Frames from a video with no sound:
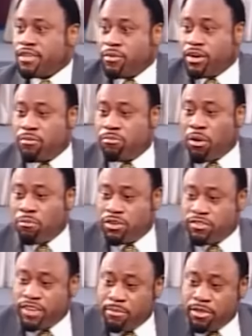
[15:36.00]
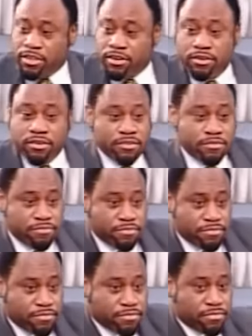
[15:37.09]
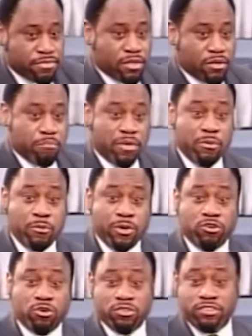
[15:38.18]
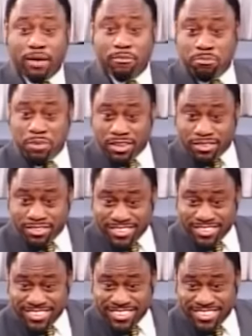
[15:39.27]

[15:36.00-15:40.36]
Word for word: Now we got a problem with the Sabbath here. Maybe we don't know what Sabbath means.